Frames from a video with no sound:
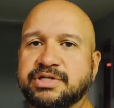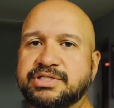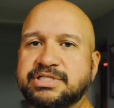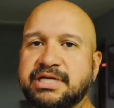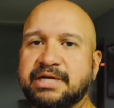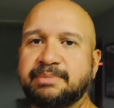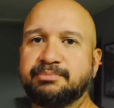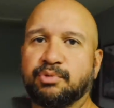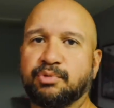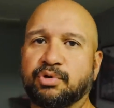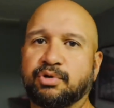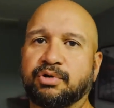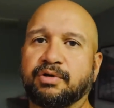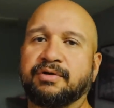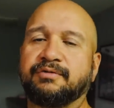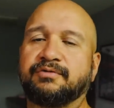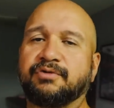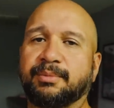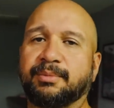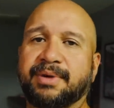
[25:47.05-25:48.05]
to see
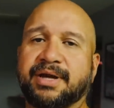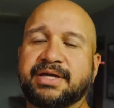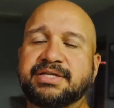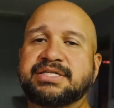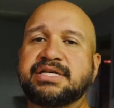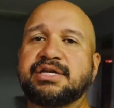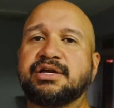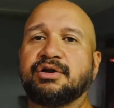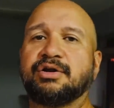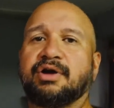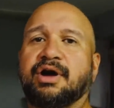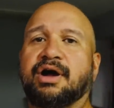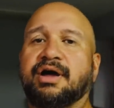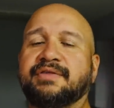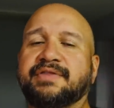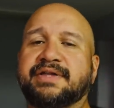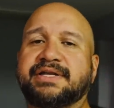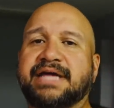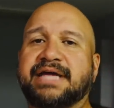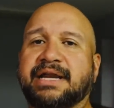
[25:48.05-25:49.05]
more from us here
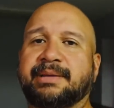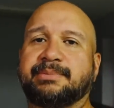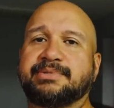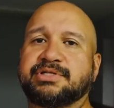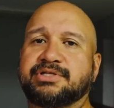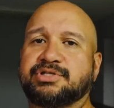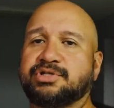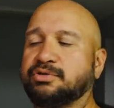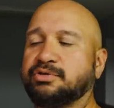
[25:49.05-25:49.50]
on the Dynamics